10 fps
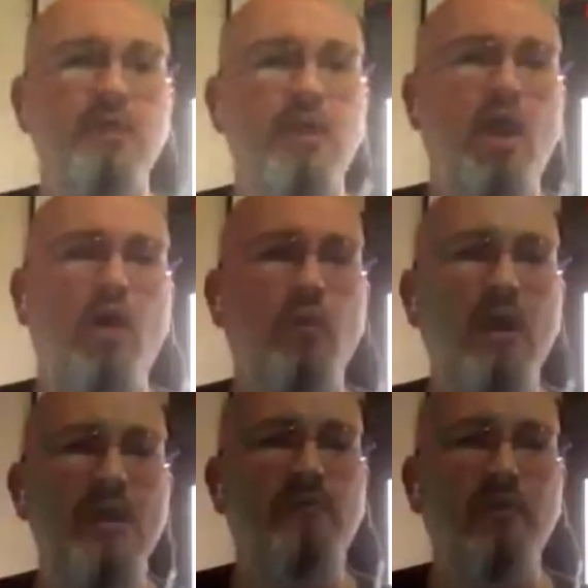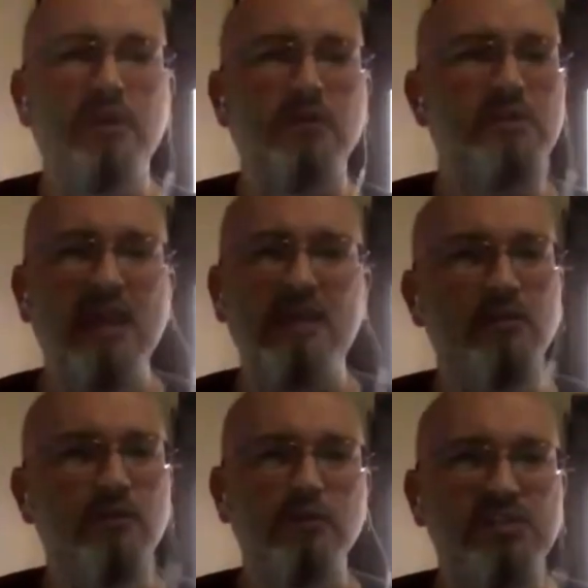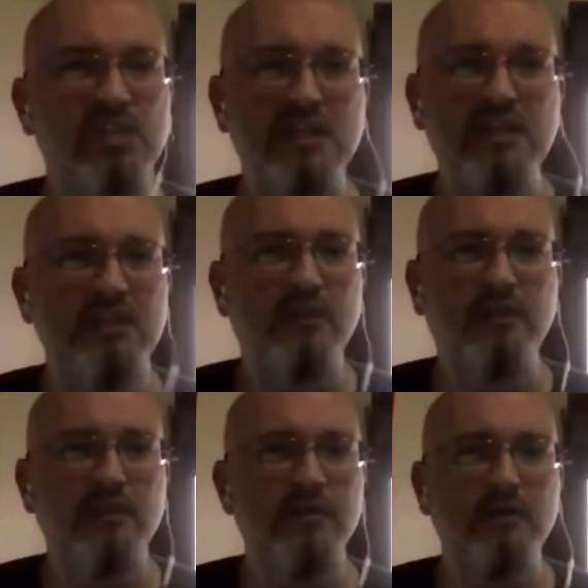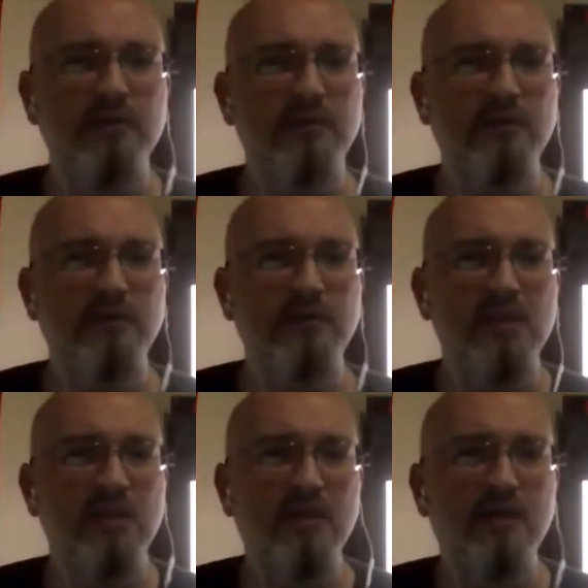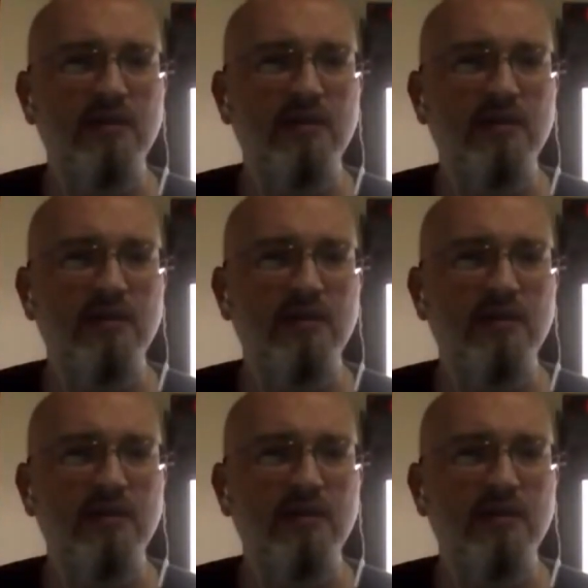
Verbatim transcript: away from your daily routine, the the uh,